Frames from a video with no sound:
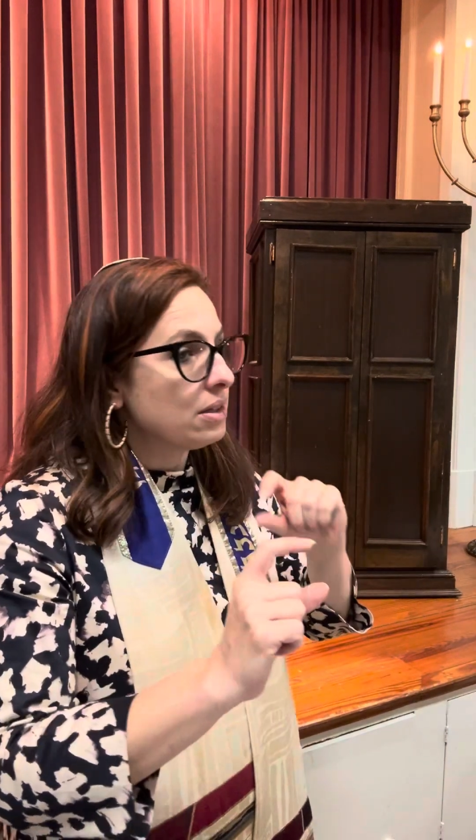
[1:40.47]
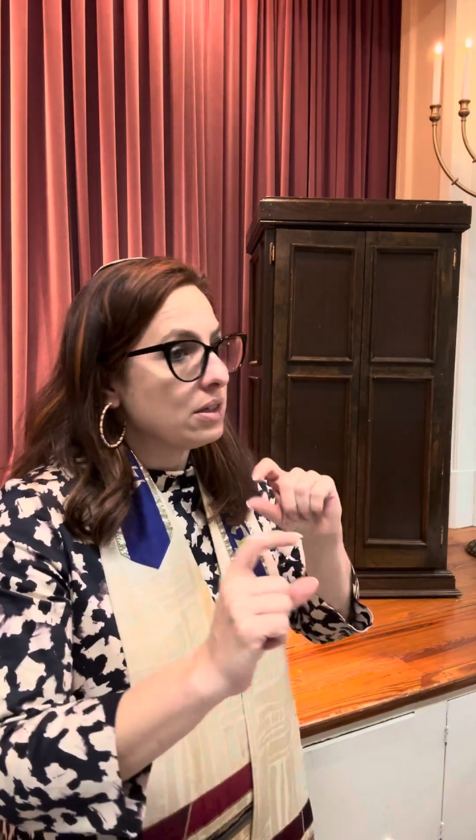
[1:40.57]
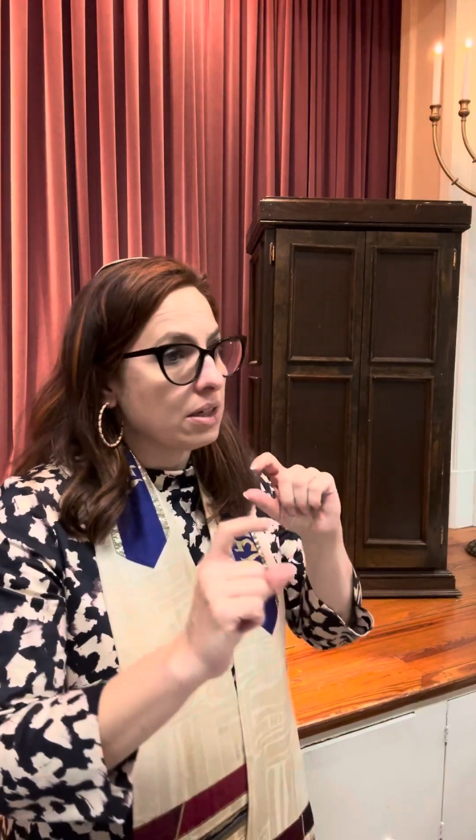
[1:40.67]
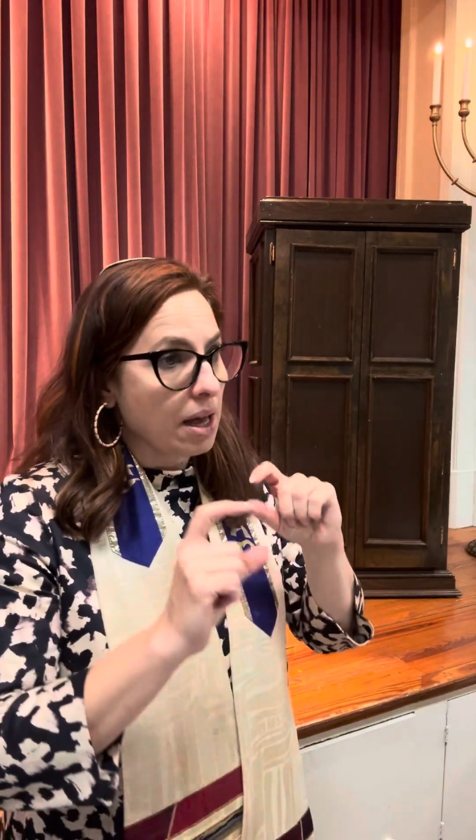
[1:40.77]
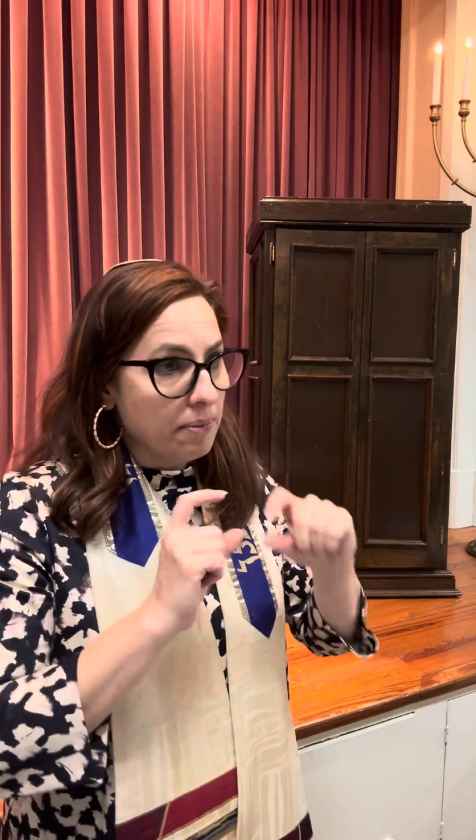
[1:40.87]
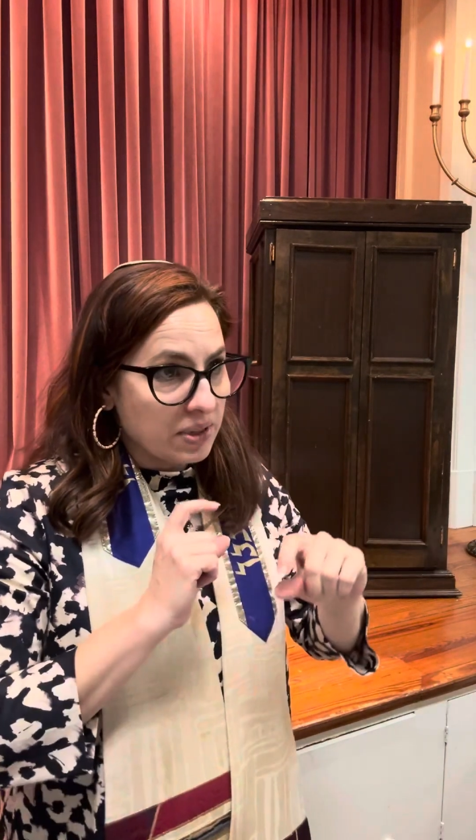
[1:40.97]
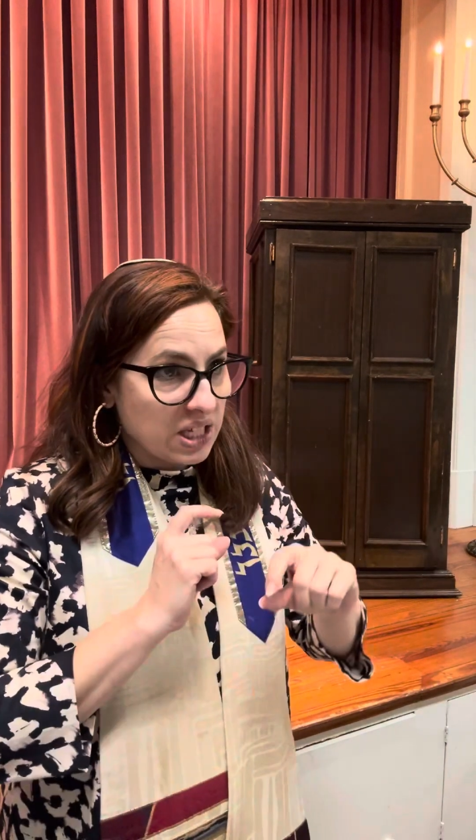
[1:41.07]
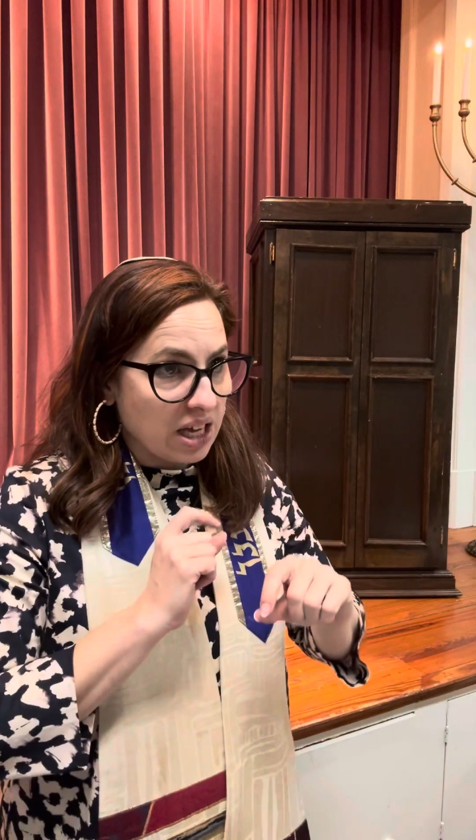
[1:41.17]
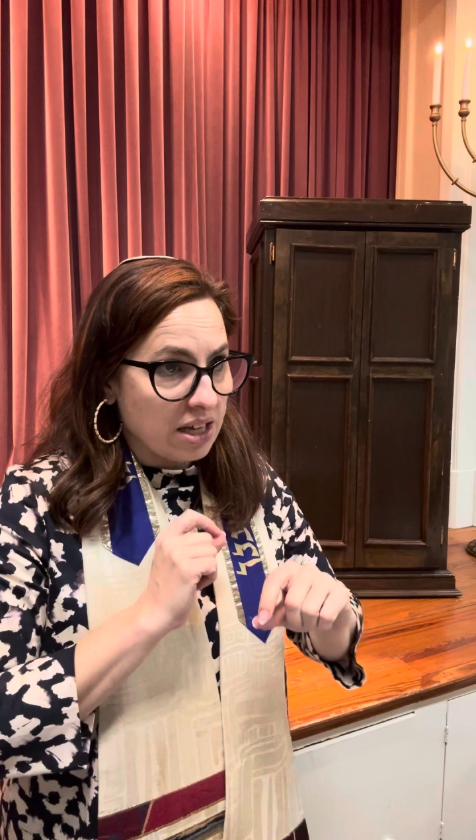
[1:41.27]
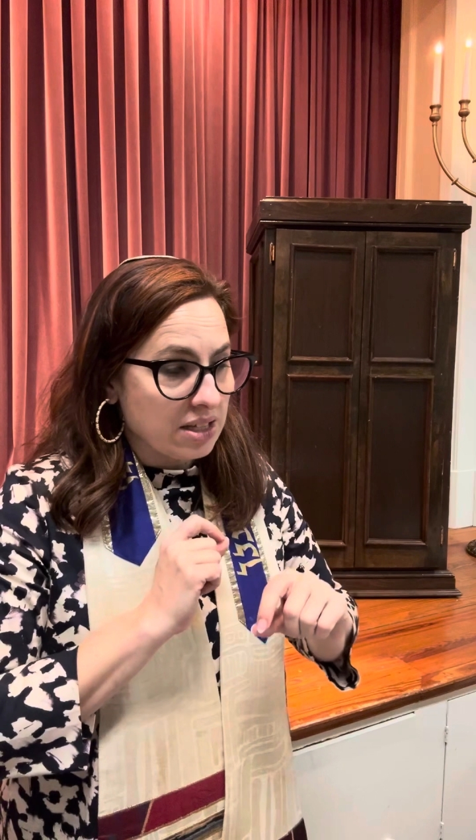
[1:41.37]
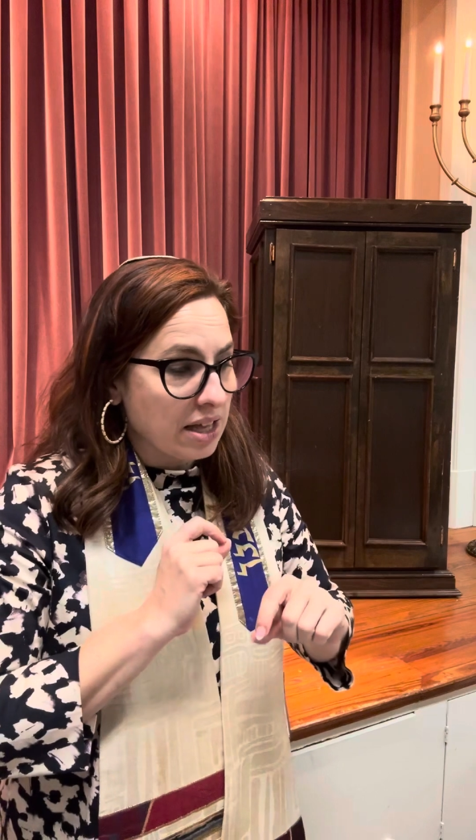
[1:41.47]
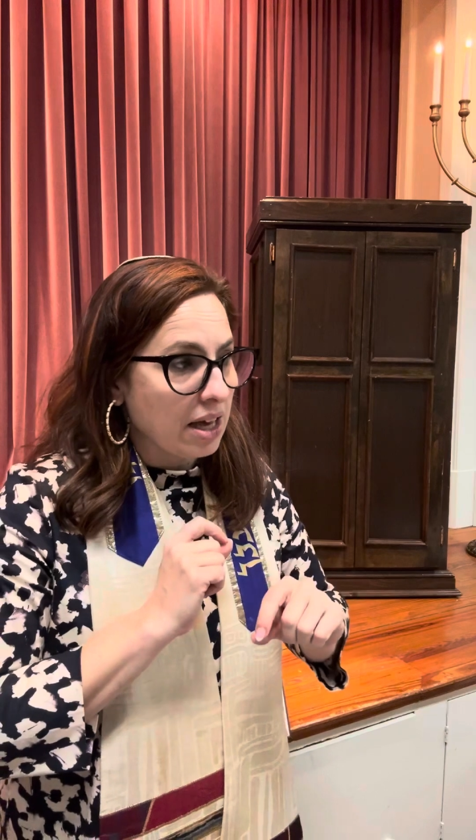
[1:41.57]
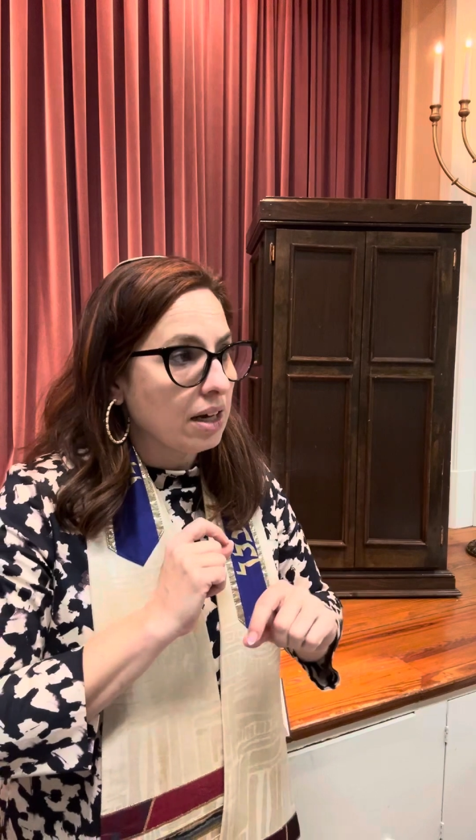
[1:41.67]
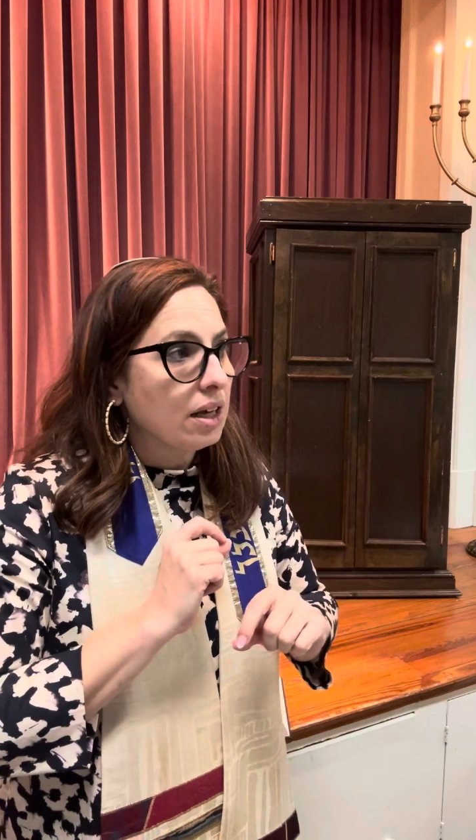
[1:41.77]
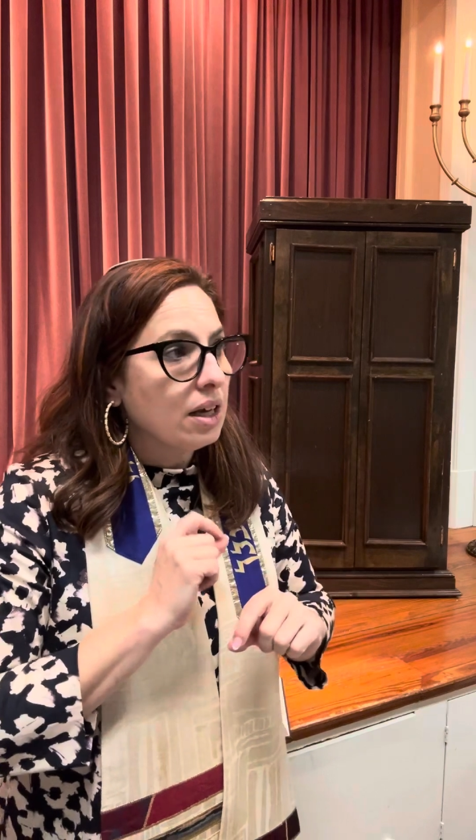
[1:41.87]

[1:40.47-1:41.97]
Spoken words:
to emphasize that.